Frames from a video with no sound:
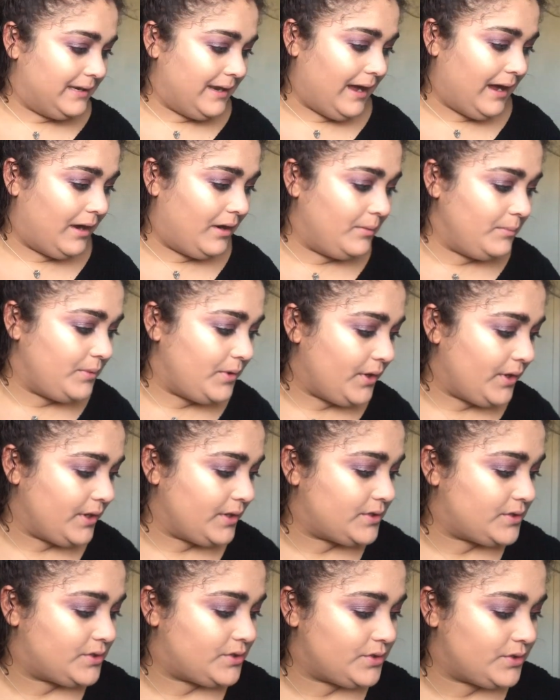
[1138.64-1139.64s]
Now I'm going
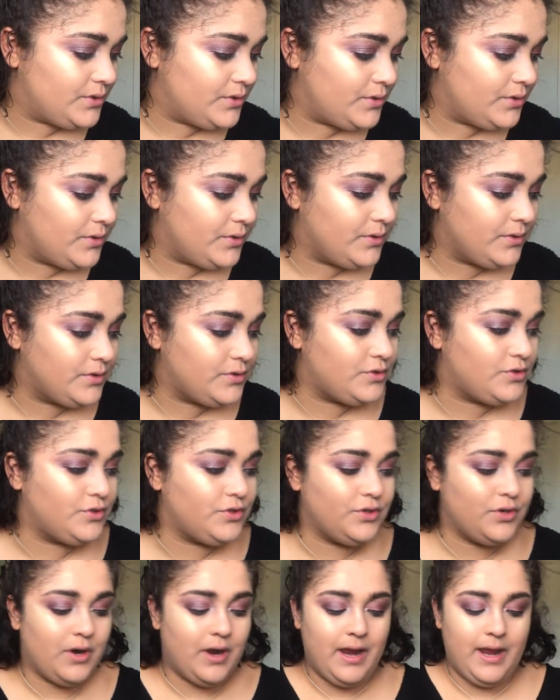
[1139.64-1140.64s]
to
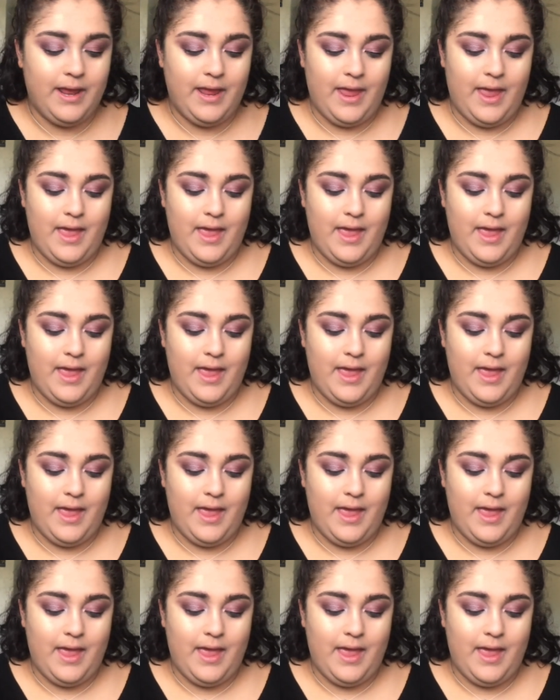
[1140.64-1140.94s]
try